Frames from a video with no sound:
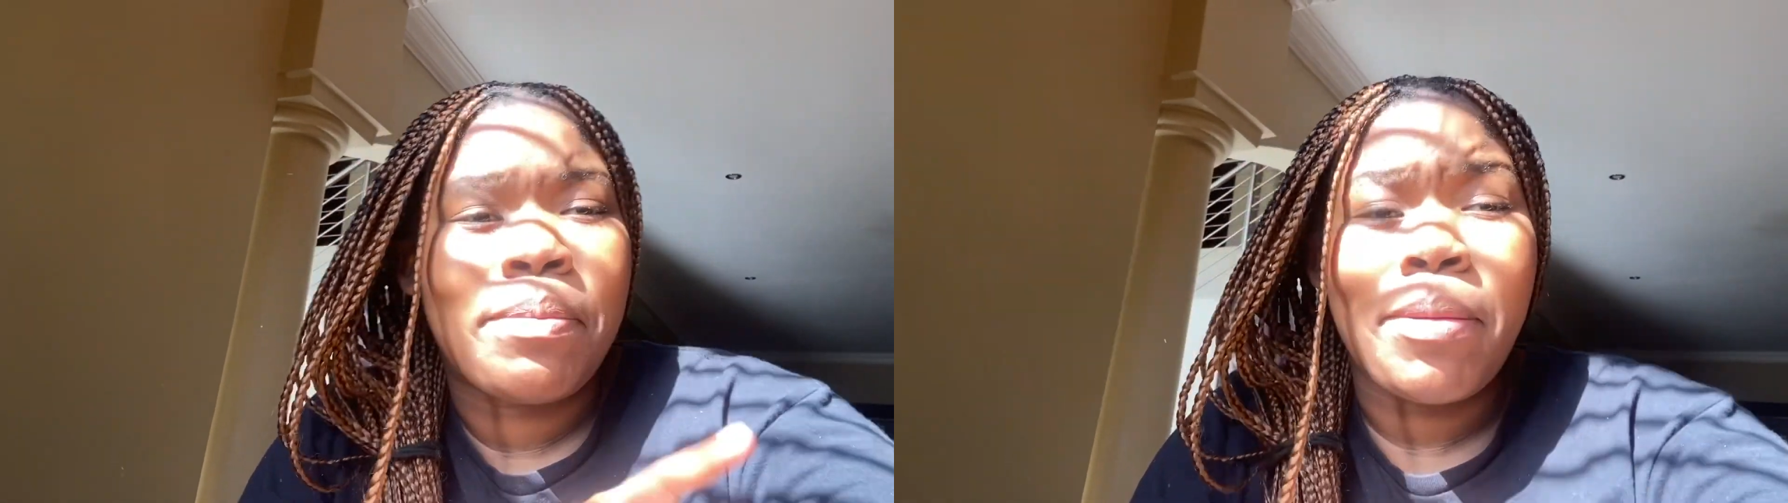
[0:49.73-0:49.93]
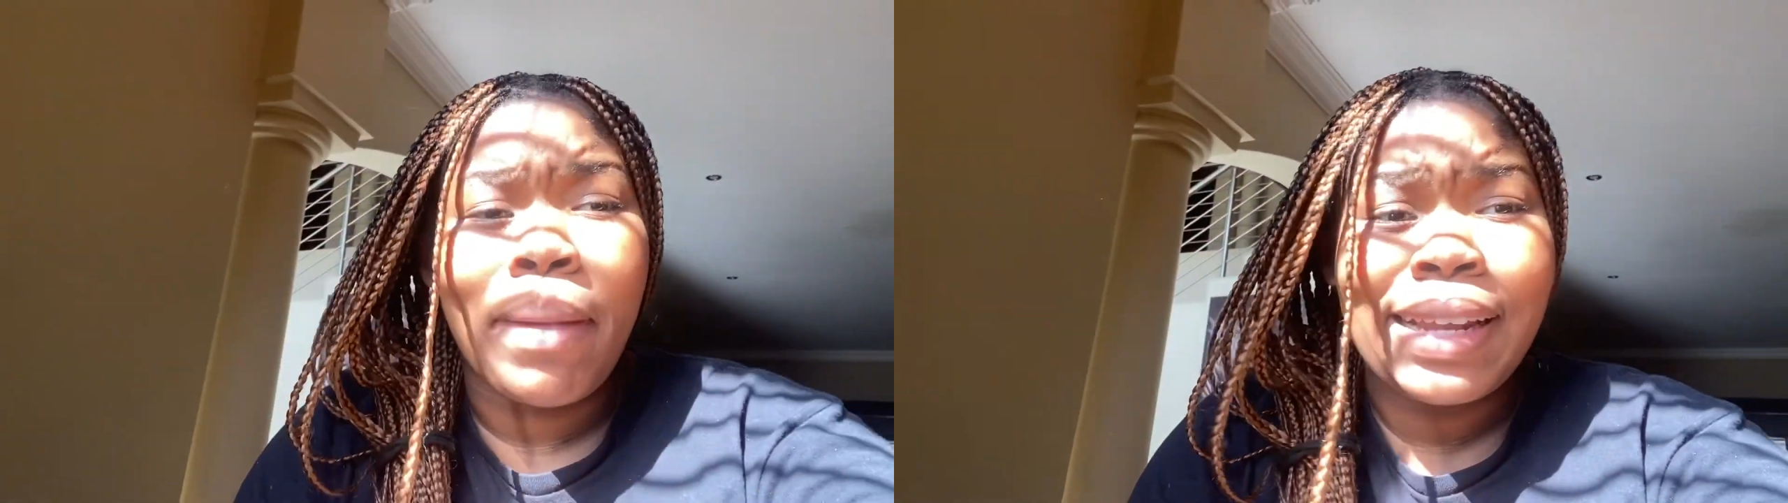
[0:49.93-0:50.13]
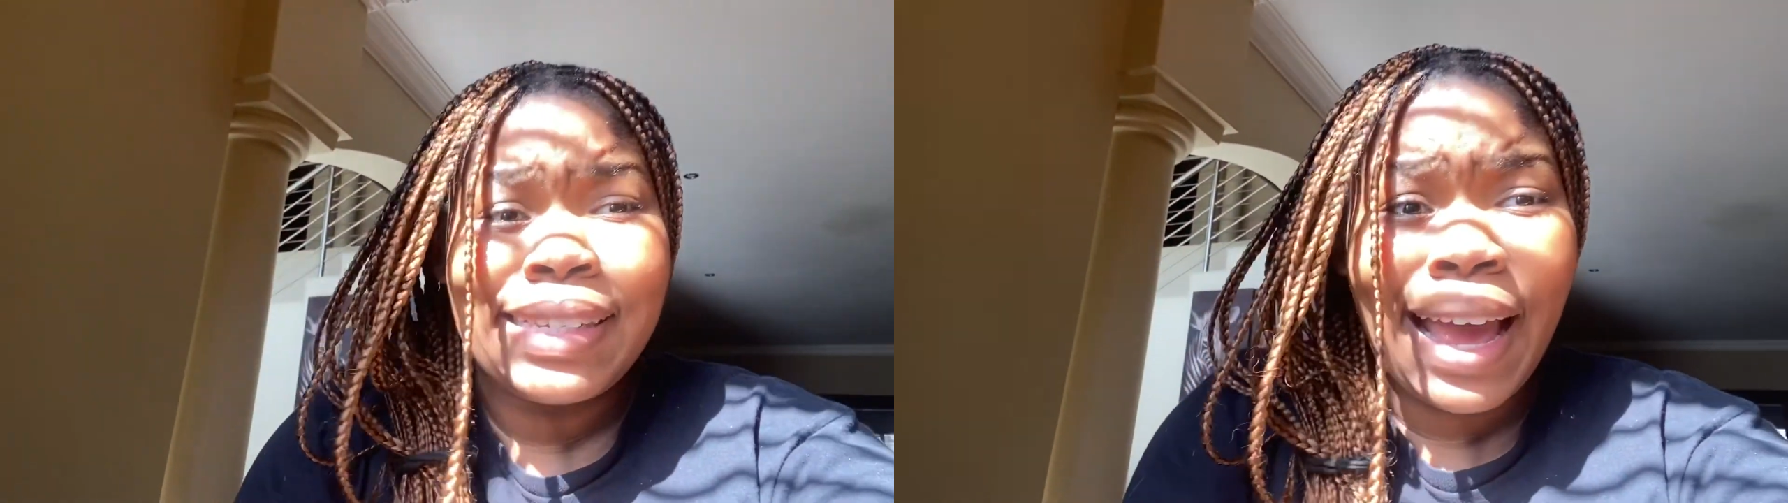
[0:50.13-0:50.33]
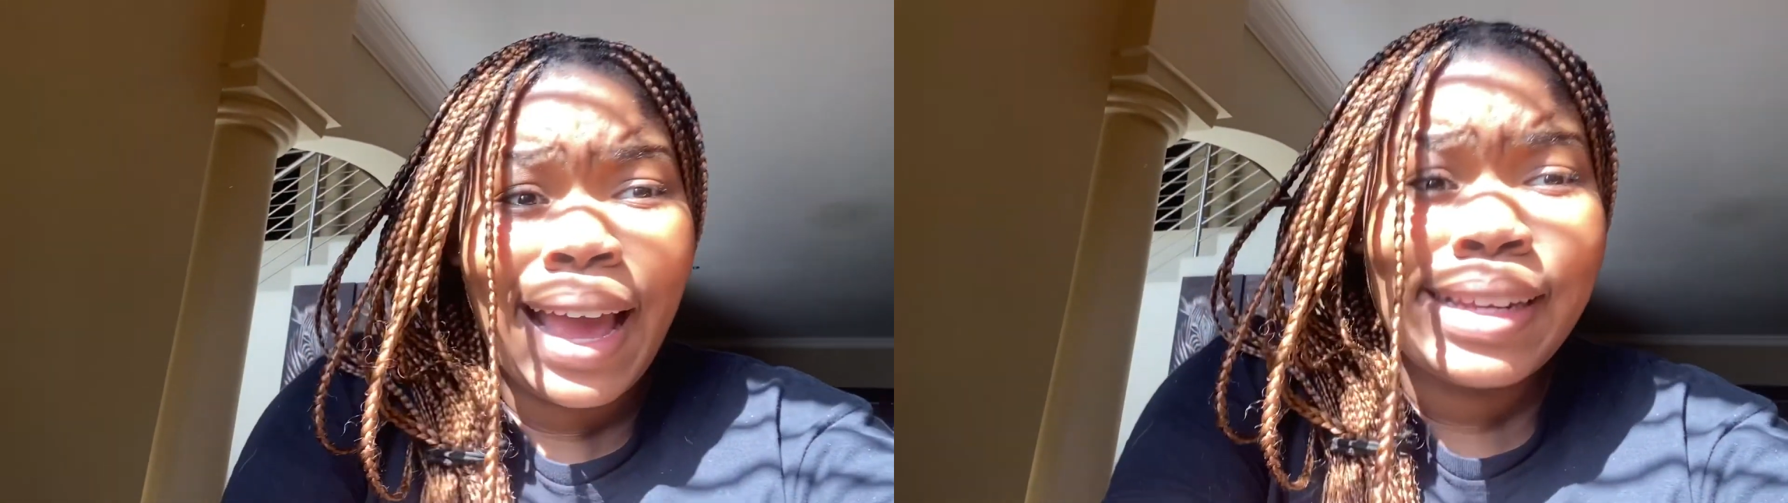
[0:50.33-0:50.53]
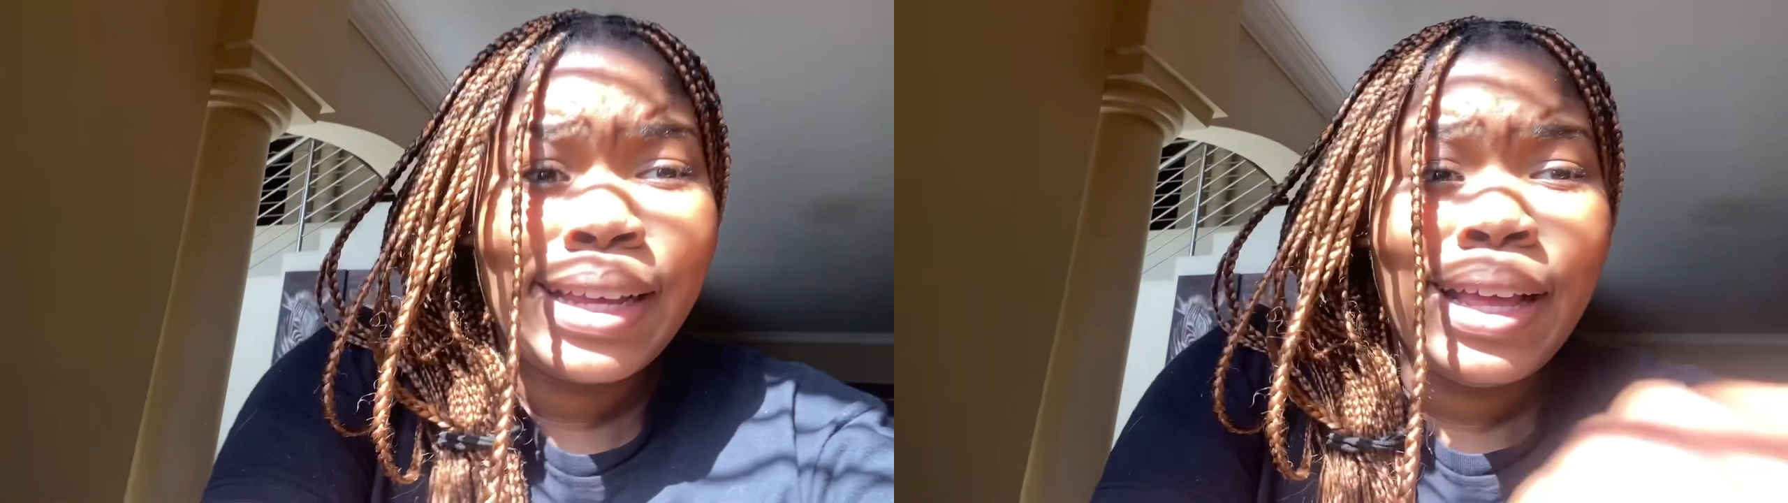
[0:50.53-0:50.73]
But my
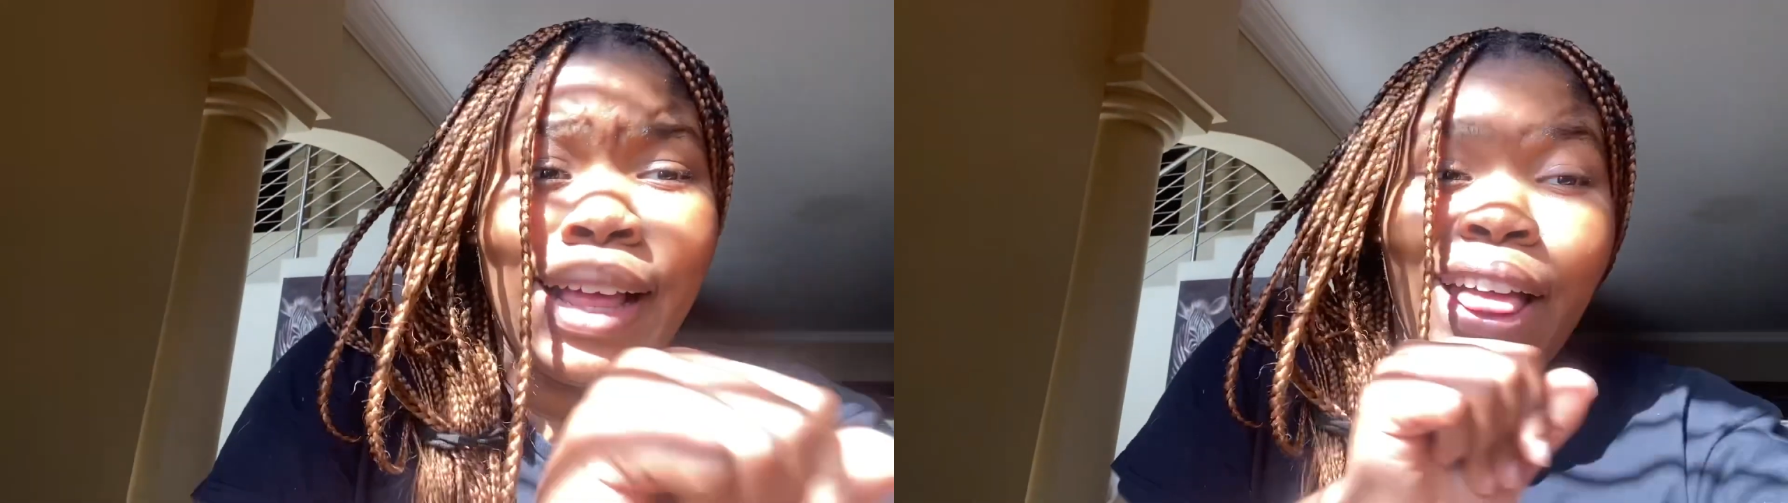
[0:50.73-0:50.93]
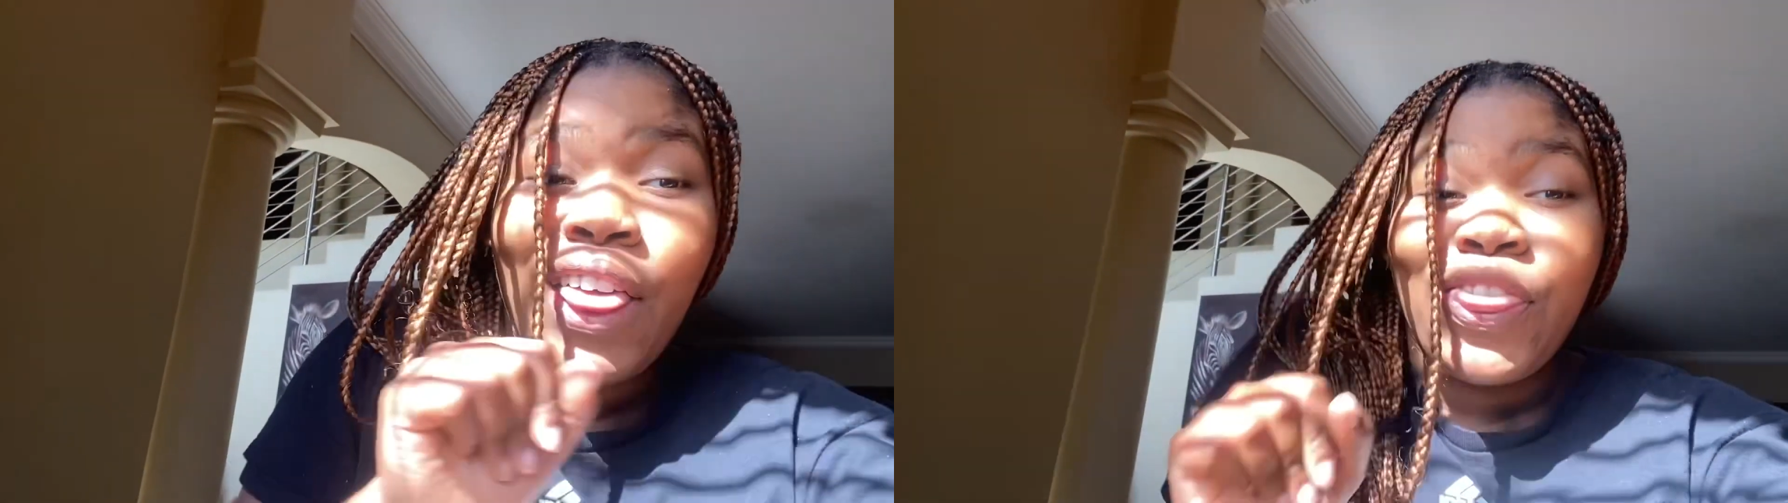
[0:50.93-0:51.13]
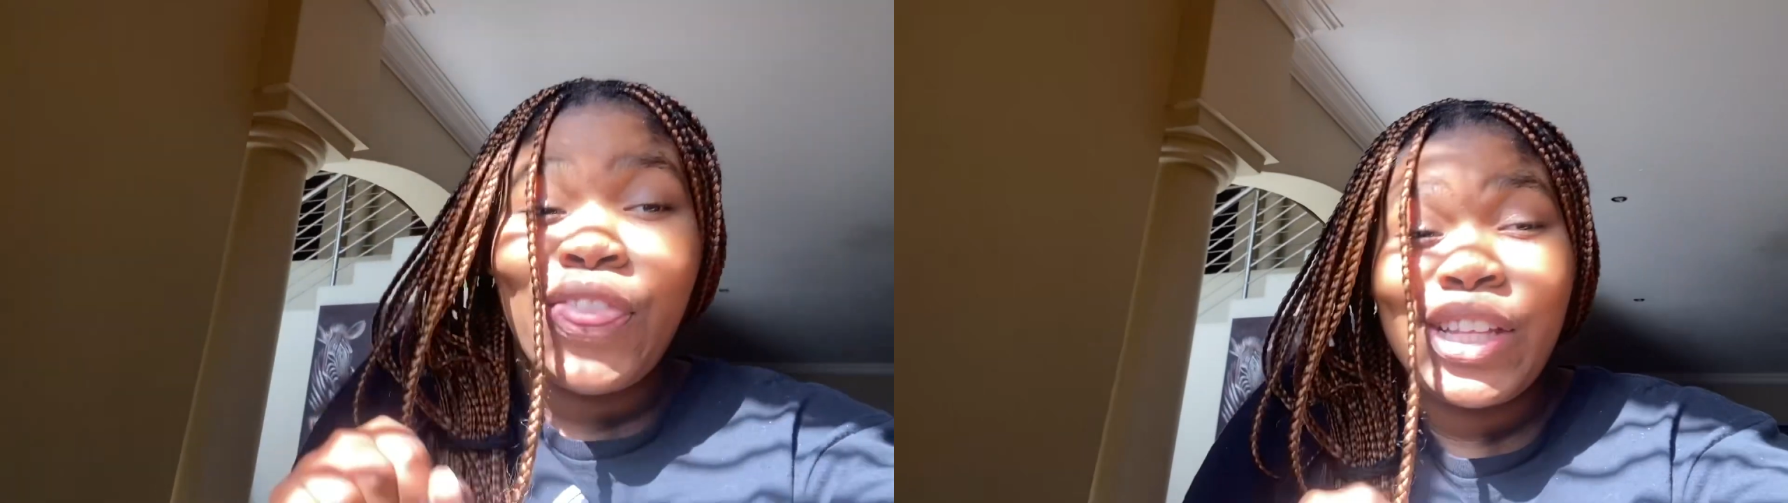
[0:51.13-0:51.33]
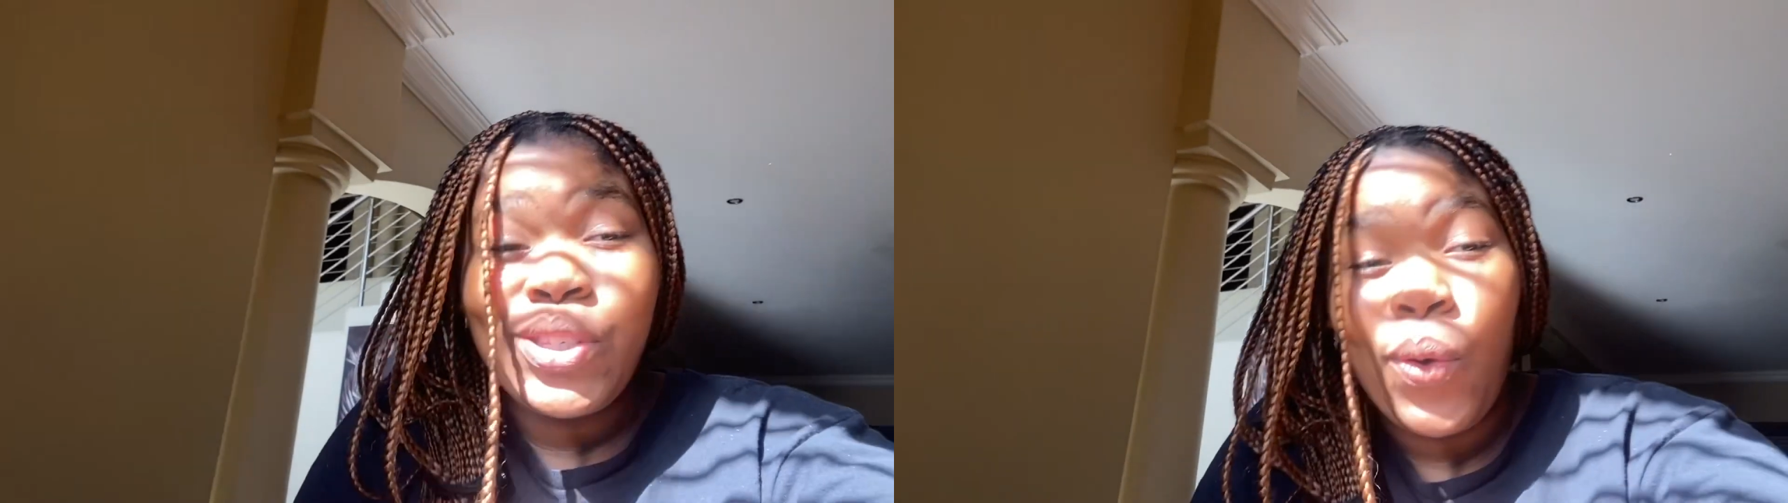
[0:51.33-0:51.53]
dad, that's